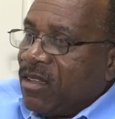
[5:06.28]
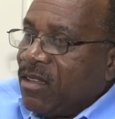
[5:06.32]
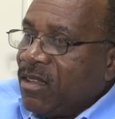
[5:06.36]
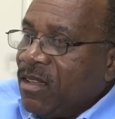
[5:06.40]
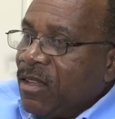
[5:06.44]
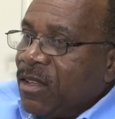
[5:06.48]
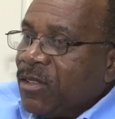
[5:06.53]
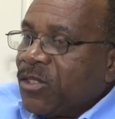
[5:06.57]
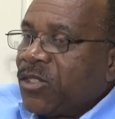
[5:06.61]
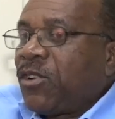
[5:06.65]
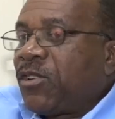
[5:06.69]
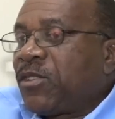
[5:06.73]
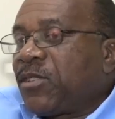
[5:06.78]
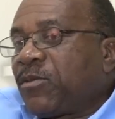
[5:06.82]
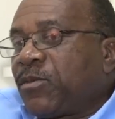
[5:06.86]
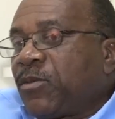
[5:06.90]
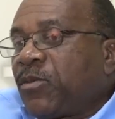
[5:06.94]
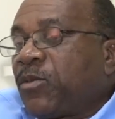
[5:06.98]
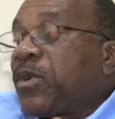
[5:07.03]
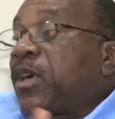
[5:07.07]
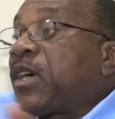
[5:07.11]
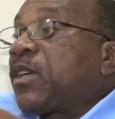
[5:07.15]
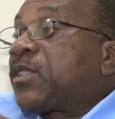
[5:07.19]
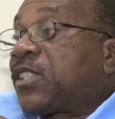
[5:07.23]
For
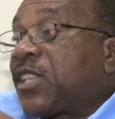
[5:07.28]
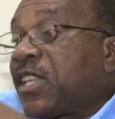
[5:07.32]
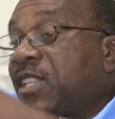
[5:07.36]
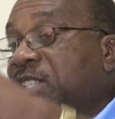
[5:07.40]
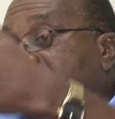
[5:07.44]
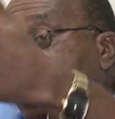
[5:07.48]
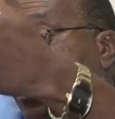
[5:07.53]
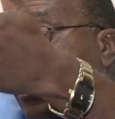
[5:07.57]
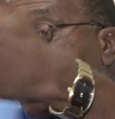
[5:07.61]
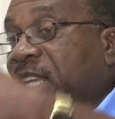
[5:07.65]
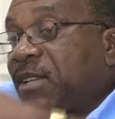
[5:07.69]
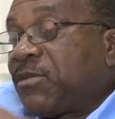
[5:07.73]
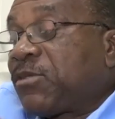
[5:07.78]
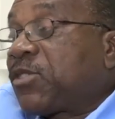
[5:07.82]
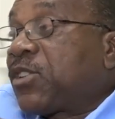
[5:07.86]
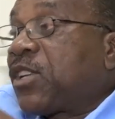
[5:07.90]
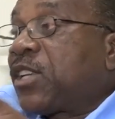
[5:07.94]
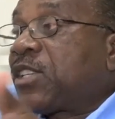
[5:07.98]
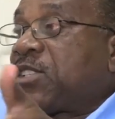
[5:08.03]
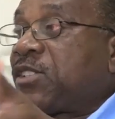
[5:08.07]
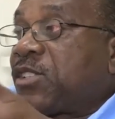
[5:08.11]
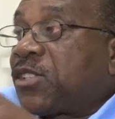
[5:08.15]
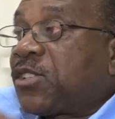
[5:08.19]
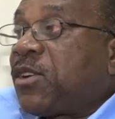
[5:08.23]
HGP Nightly News,
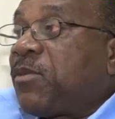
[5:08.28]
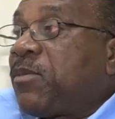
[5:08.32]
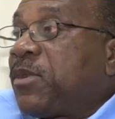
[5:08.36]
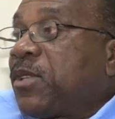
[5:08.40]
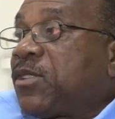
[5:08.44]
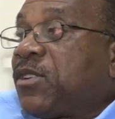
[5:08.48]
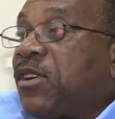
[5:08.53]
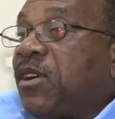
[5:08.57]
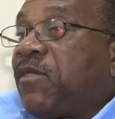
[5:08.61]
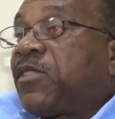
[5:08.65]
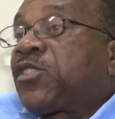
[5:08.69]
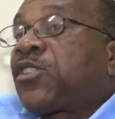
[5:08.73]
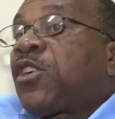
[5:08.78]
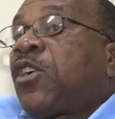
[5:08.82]
Sean